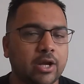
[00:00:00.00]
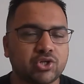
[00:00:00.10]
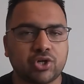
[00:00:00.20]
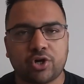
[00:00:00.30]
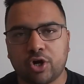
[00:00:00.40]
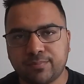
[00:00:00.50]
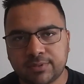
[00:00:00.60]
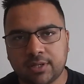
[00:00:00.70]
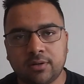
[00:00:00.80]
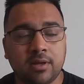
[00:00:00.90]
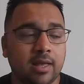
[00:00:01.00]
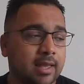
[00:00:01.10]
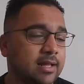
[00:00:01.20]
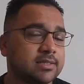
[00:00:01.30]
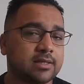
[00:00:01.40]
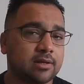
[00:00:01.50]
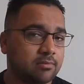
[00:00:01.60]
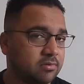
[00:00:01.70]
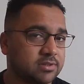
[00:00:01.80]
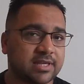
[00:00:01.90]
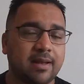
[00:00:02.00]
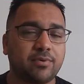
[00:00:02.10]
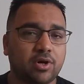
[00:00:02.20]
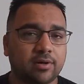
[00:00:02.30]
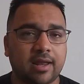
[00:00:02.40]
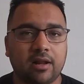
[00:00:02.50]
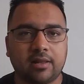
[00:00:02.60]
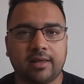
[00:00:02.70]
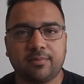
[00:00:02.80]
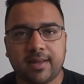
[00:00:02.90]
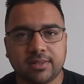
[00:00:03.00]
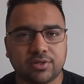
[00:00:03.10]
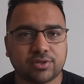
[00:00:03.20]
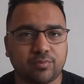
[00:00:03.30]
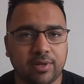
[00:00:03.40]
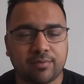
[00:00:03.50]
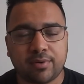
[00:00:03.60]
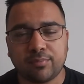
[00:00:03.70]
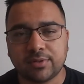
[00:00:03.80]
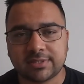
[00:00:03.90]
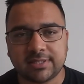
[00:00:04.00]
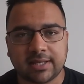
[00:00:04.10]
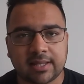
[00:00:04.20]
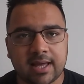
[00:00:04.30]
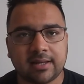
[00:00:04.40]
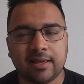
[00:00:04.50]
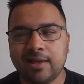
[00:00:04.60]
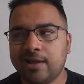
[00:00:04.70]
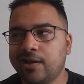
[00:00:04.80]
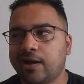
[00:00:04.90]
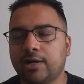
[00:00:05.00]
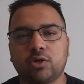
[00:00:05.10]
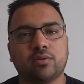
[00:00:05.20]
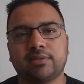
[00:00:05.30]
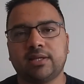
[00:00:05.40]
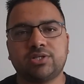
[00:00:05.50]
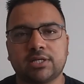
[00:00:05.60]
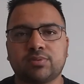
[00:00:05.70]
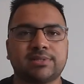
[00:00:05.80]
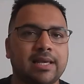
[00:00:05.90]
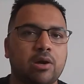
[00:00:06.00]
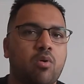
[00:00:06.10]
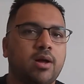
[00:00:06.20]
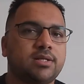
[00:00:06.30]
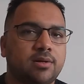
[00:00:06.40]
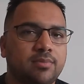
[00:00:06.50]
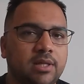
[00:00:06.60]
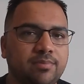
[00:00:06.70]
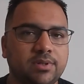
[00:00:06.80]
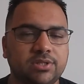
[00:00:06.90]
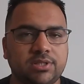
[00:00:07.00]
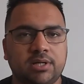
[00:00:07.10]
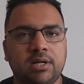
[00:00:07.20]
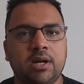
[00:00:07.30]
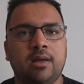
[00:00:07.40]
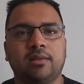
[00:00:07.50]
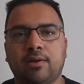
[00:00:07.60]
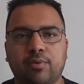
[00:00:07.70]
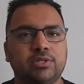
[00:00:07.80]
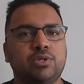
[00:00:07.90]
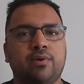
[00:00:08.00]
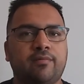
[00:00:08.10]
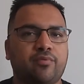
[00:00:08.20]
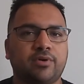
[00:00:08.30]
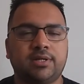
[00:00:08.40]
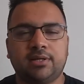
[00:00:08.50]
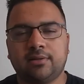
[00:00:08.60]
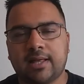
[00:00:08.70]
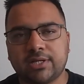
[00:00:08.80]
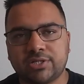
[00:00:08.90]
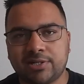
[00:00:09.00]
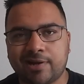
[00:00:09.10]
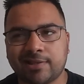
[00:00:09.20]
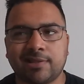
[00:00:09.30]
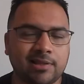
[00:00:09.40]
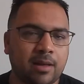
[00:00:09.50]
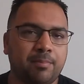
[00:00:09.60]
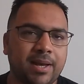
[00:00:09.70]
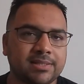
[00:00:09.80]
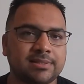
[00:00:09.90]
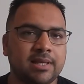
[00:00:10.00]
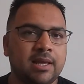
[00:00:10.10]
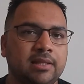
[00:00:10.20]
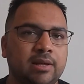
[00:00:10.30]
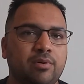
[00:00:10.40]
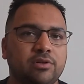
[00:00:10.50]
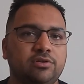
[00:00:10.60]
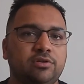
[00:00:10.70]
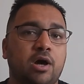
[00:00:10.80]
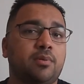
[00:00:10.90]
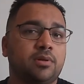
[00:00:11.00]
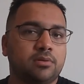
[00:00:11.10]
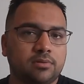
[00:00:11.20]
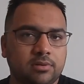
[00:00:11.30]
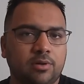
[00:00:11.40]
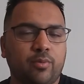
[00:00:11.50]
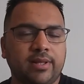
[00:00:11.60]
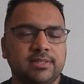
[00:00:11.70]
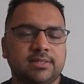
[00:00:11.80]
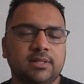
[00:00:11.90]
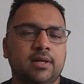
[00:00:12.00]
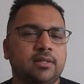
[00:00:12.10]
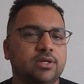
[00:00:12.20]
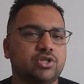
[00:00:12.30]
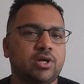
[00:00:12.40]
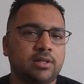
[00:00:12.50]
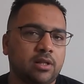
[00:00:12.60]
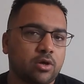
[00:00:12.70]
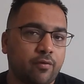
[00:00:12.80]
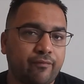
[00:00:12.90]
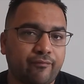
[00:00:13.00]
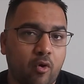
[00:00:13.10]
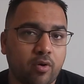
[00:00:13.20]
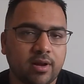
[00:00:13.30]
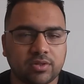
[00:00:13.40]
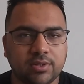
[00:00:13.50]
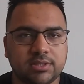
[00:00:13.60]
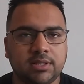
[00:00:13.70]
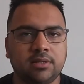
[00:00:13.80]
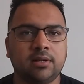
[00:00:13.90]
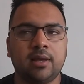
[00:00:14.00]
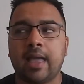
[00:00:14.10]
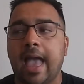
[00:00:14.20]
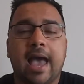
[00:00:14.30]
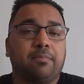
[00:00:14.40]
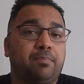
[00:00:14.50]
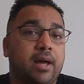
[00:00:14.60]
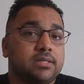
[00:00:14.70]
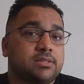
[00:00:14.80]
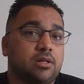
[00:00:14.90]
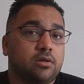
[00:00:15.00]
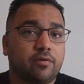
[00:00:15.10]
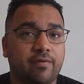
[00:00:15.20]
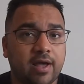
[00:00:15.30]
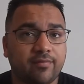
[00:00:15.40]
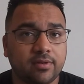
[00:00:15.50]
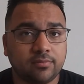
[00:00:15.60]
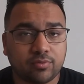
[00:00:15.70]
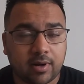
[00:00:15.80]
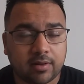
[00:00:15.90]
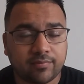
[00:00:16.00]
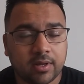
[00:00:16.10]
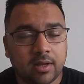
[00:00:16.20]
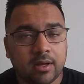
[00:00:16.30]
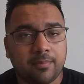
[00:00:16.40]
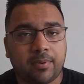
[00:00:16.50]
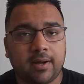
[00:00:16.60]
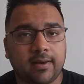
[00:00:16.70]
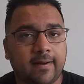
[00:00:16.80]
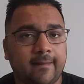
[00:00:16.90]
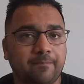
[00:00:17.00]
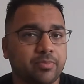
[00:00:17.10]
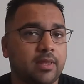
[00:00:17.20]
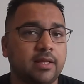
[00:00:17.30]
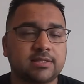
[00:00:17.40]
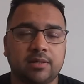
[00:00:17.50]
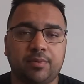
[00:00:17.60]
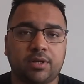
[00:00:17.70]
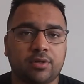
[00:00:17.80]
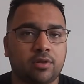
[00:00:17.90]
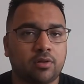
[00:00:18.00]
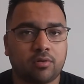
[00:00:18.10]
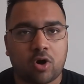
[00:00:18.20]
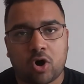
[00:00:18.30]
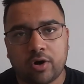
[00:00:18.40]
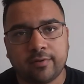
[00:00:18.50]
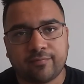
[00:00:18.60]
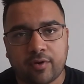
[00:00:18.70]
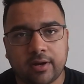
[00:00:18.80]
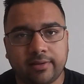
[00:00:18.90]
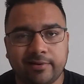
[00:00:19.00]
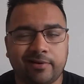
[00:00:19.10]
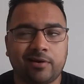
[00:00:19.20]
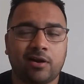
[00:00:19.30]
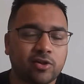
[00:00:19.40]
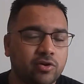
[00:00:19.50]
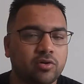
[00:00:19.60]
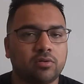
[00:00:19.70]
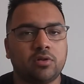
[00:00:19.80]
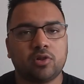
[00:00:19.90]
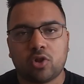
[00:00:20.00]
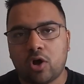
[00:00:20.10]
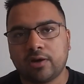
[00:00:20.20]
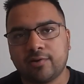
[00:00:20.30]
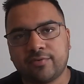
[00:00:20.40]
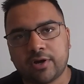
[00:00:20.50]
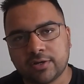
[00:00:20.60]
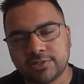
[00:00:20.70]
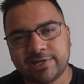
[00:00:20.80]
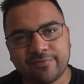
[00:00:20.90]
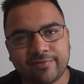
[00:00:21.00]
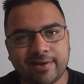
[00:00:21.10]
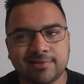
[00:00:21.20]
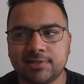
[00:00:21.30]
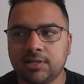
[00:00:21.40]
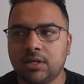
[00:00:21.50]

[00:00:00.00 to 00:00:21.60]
I sure hope so. Against Sam Darnold and Carolina Panthers on week 1, we'll see a lot. I don't think Jets will take a quantum leap this year. They went 2-14 last year. I think at best they will double the wins this year and they'll go 4-13. At best they'll go 5-12. But it's gonna be another hard-fought year and another long year for us Jet fans.